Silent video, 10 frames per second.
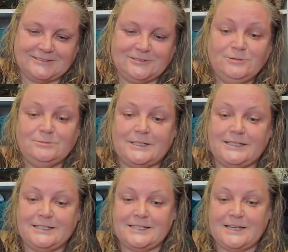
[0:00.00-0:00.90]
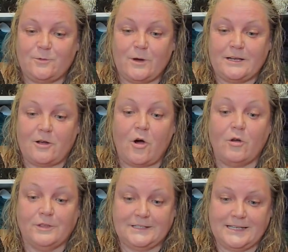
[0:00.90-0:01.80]
Oop, I didn't take quite
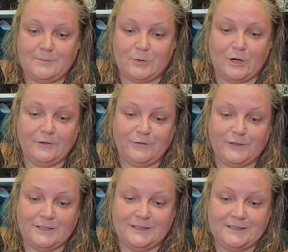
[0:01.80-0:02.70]
all the tape off.